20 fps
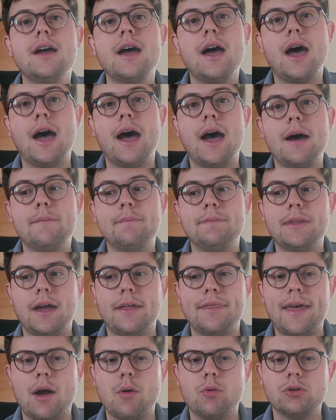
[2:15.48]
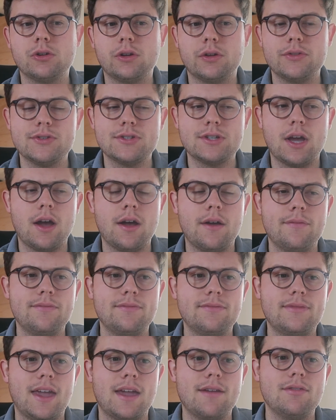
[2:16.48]
And that will
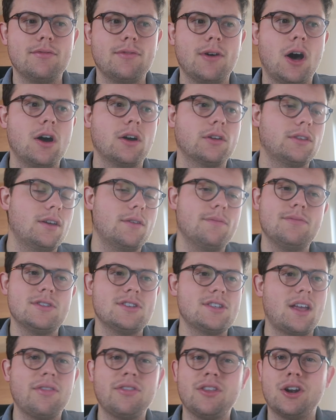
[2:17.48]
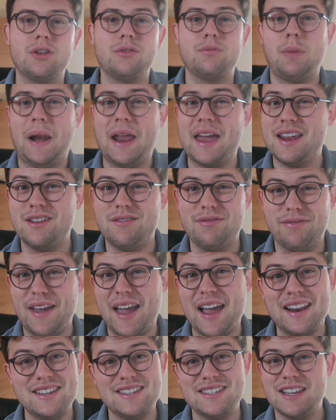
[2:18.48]
concern David Wagner. Sunderland played
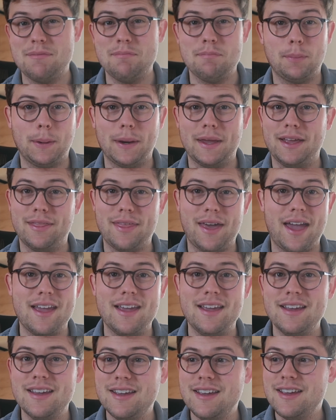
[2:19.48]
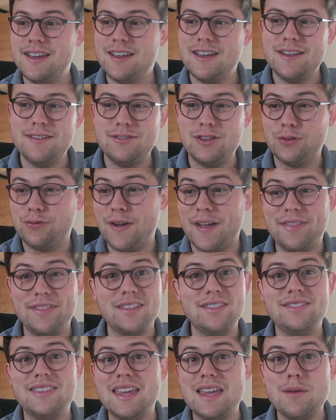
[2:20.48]
fairly simply. They
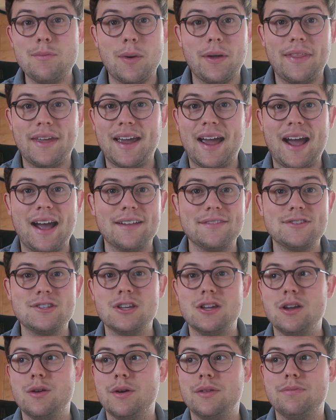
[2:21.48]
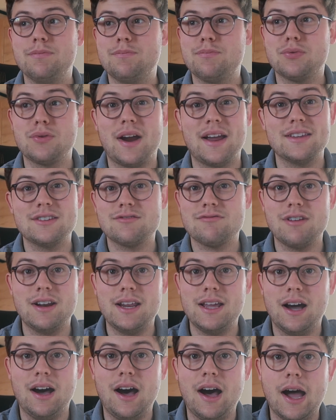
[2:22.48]
defended deep when they had to and pressed
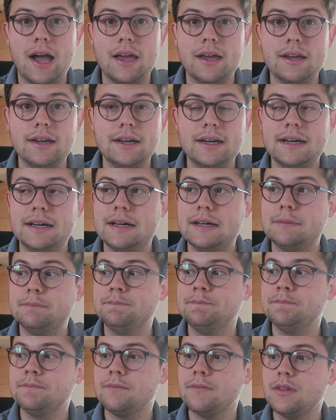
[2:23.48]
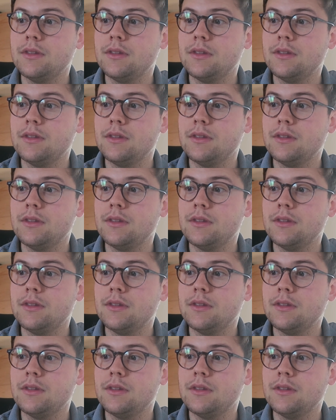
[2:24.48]
really high. And